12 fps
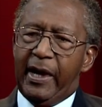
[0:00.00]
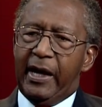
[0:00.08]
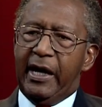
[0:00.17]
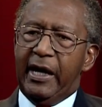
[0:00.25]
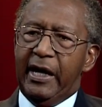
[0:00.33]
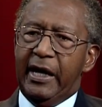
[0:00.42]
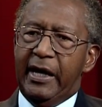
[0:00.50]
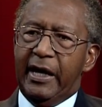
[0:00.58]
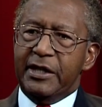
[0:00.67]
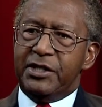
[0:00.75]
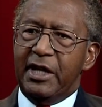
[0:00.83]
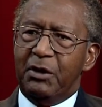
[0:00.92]
And
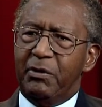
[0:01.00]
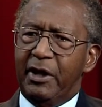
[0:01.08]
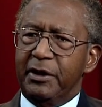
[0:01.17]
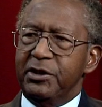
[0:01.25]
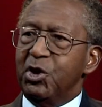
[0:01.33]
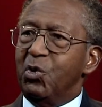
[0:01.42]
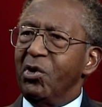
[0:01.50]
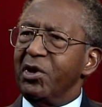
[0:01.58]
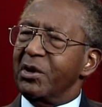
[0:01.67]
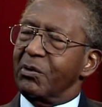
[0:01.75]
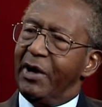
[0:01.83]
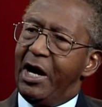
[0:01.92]
I said, well, you
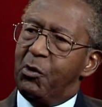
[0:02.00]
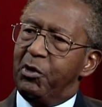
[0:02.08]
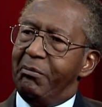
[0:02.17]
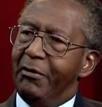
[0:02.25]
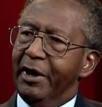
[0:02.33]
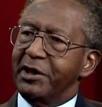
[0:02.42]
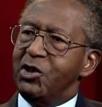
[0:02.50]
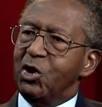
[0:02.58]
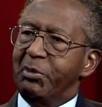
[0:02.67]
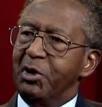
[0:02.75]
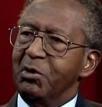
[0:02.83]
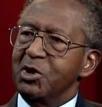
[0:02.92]
weren't around when Mark
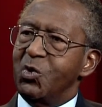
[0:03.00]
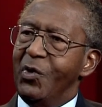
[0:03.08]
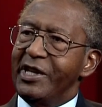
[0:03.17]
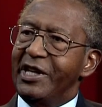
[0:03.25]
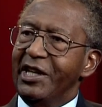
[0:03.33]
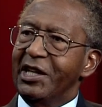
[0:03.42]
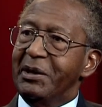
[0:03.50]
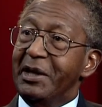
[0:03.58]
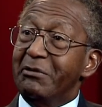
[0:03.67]
Cuban was waking